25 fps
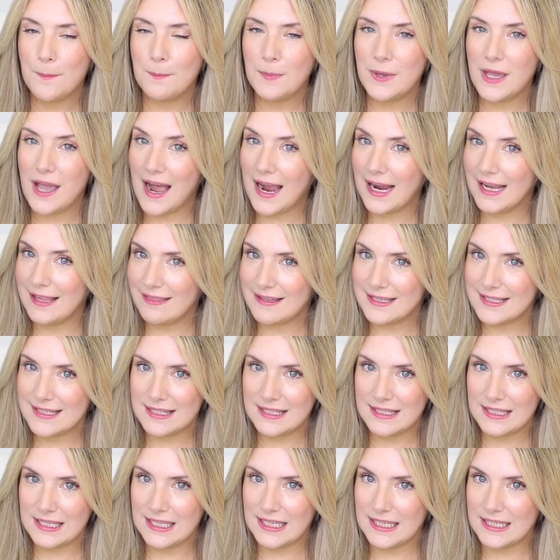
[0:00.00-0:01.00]
behind the
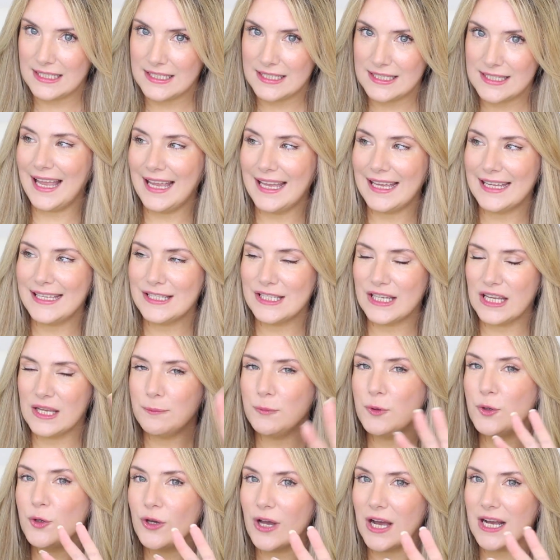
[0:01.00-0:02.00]
scenes and
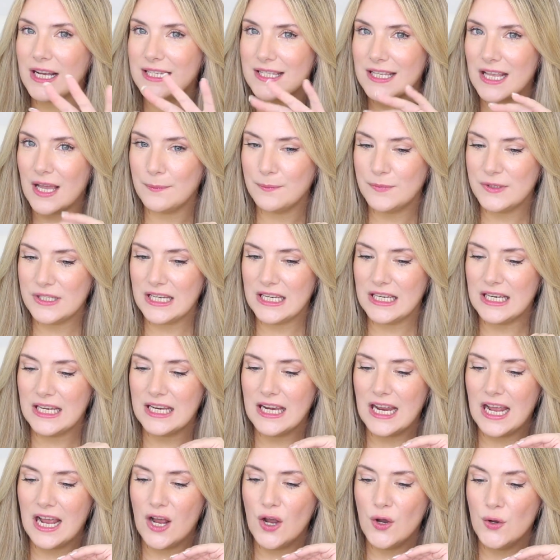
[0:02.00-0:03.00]
keep you guys
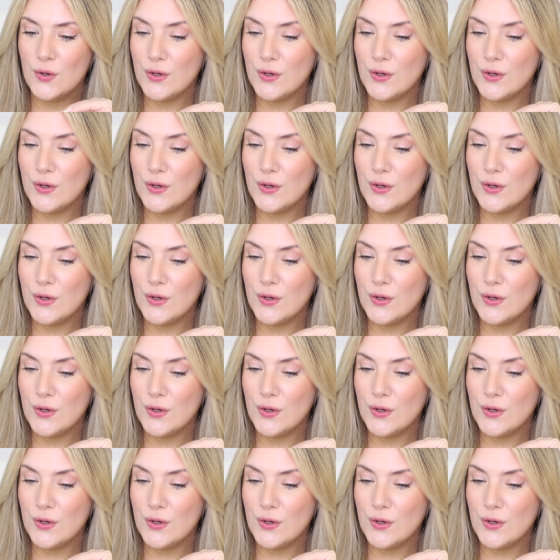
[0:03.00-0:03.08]
updated.